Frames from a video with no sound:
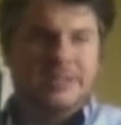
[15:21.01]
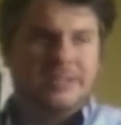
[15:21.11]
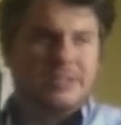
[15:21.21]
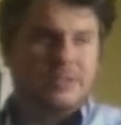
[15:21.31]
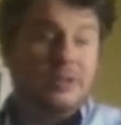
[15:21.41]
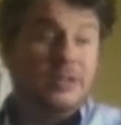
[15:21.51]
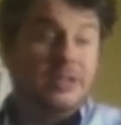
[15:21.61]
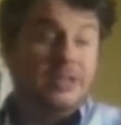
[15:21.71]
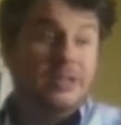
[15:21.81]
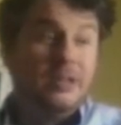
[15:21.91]
And so,
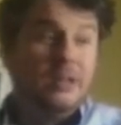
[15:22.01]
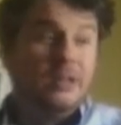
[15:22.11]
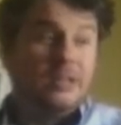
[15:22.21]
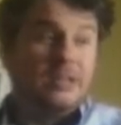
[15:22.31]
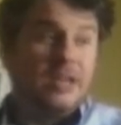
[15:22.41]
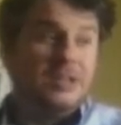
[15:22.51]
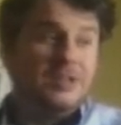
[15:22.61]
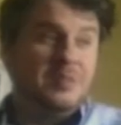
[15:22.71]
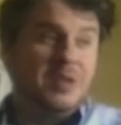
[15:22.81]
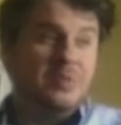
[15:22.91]
really, like the idea
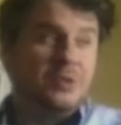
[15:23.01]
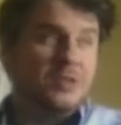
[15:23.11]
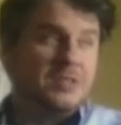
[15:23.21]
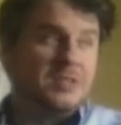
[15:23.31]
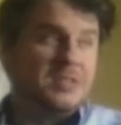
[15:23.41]
of being person